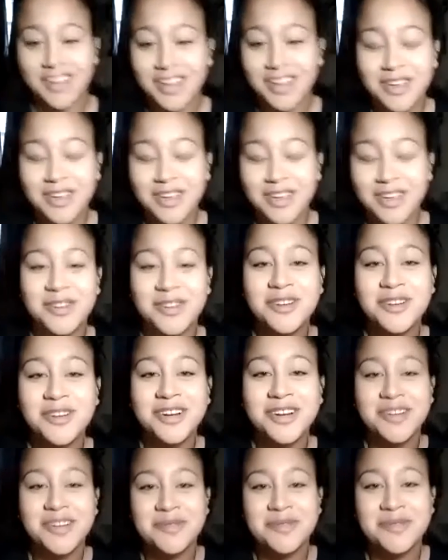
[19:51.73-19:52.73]
All right.
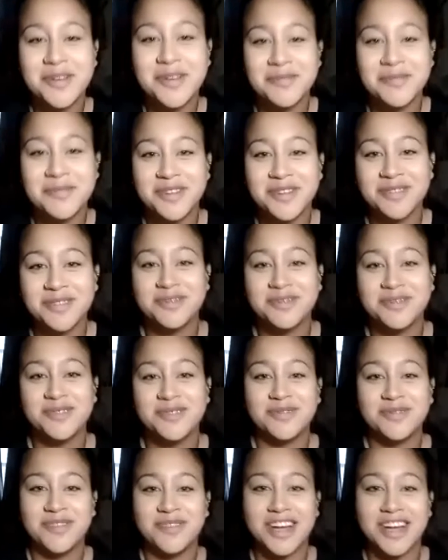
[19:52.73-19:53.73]
Kia ora, my
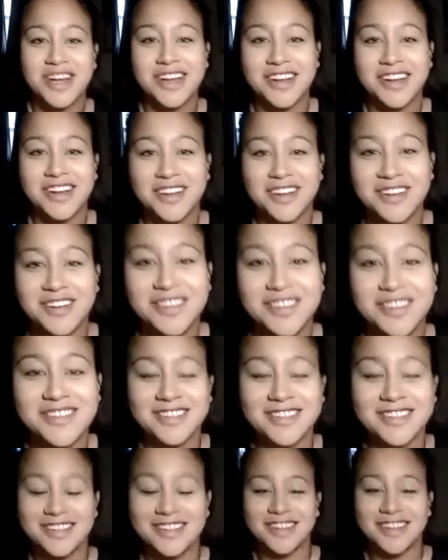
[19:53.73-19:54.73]
beautiful
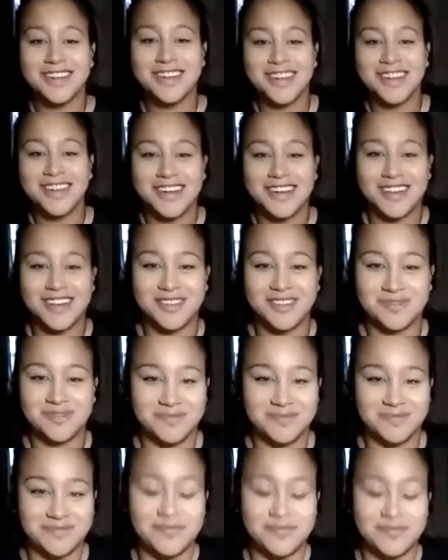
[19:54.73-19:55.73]
whānau.
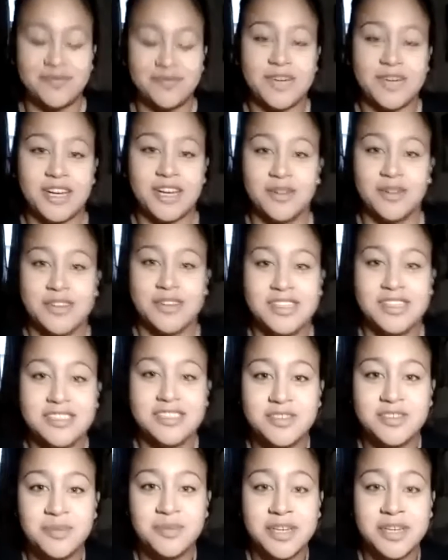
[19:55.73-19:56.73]
Well,
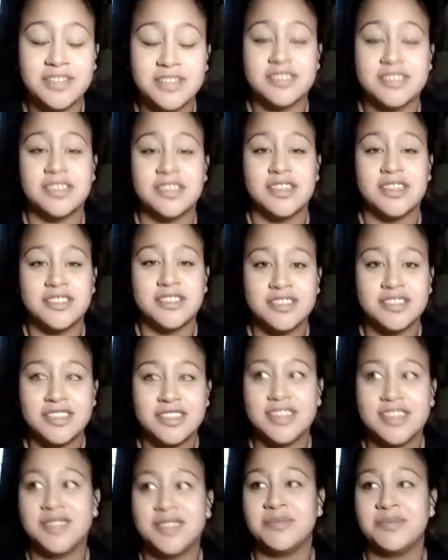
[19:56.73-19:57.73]
it's been such
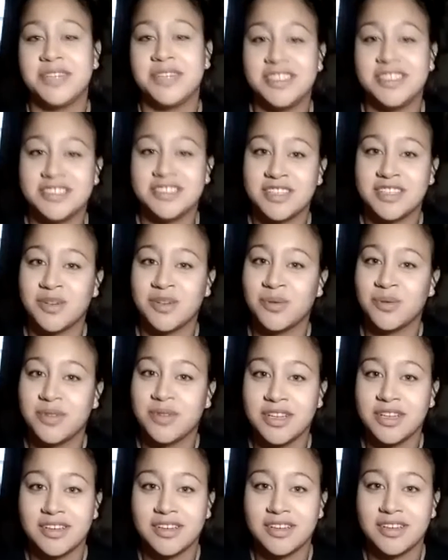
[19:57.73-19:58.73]
an amazing
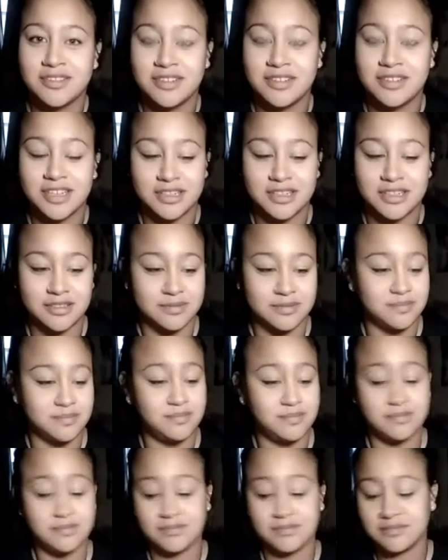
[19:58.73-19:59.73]
week. Like,
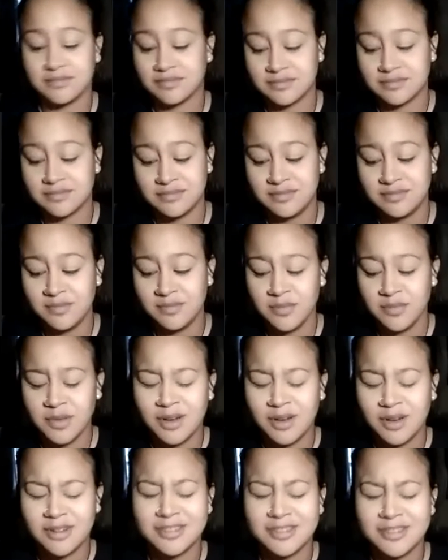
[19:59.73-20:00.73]

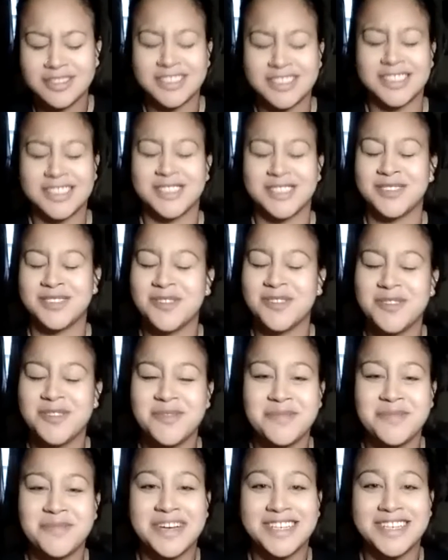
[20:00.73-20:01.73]
honestly, so
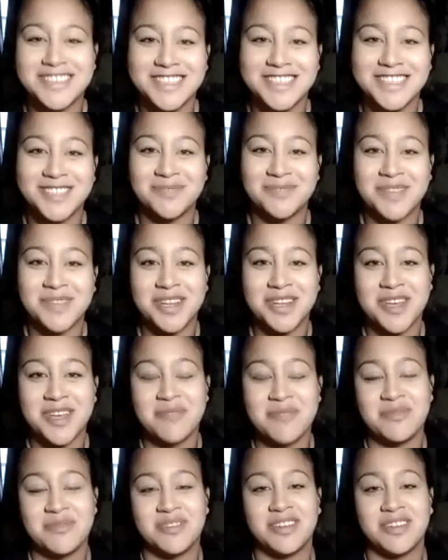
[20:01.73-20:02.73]
much has been
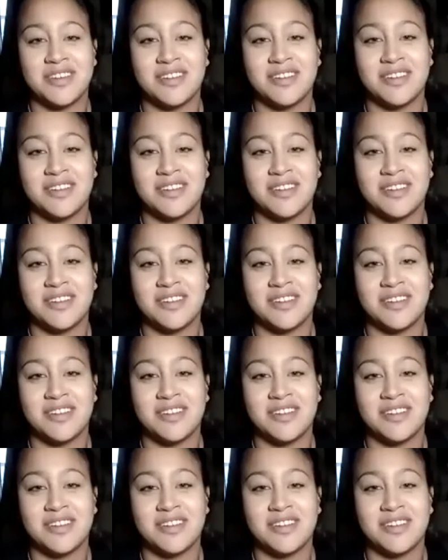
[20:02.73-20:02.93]
happening.